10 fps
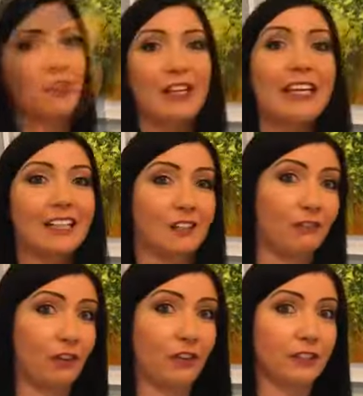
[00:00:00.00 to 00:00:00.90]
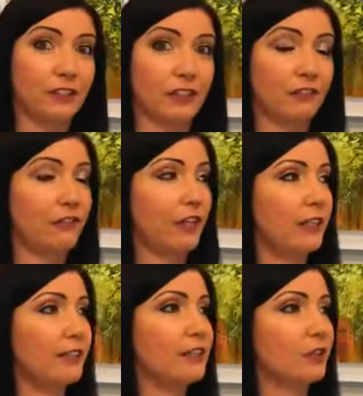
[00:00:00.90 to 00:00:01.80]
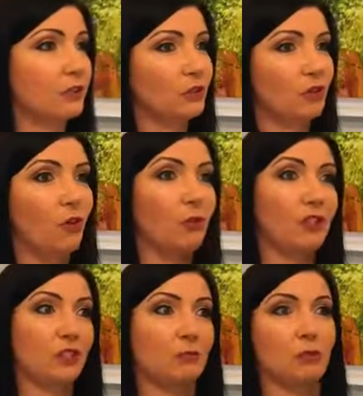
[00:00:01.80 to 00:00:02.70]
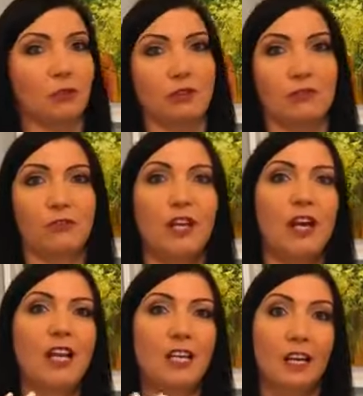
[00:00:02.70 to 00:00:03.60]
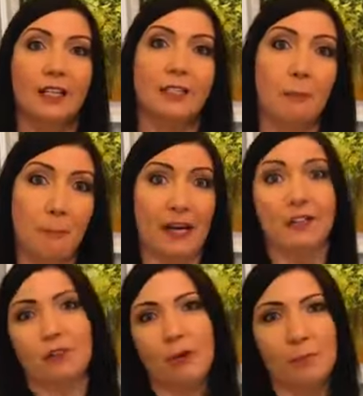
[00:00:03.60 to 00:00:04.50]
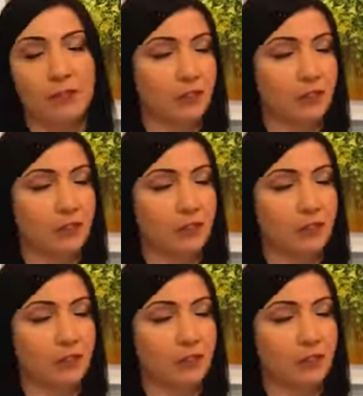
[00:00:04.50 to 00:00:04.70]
thinning in the forests that I find, so there's always some sort of light backdrop as